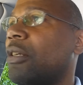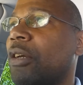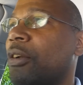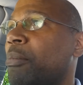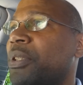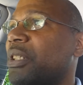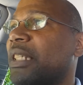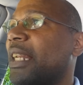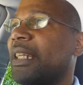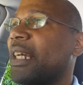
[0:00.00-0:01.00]
You're not busy
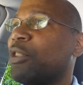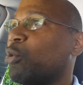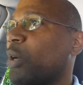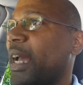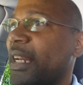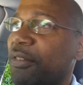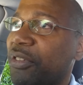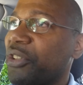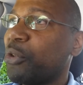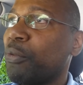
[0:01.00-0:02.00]
telling that to any
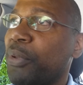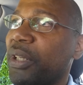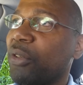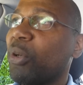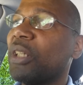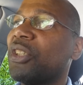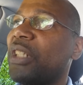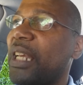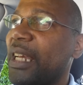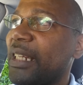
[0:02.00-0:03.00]
physical being. You are
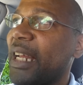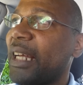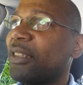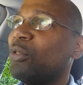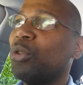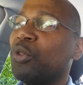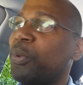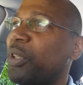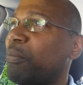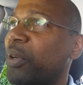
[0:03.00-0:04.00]
saying that to
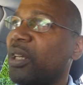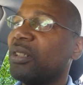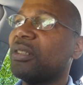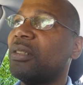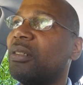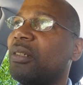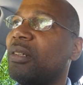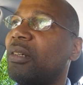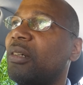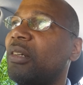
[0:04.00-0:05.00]
spirit beings.
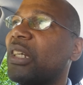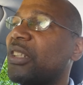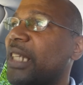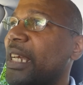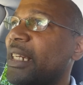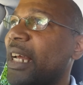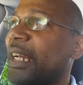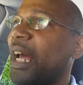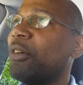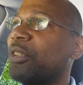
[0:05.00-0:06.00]
You are saying
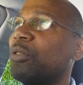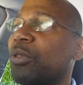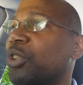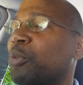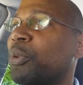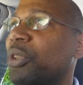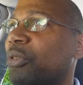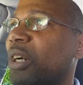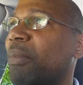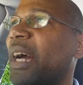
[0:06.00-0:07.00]
that out into the
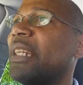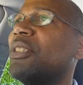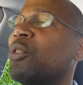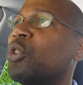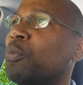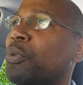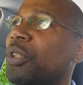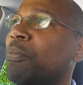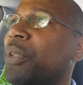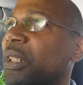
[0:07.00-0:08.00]
spirit realm. And it's those
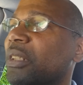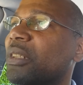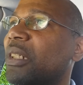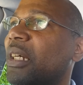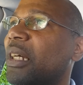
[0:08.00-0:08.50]
spirit beings,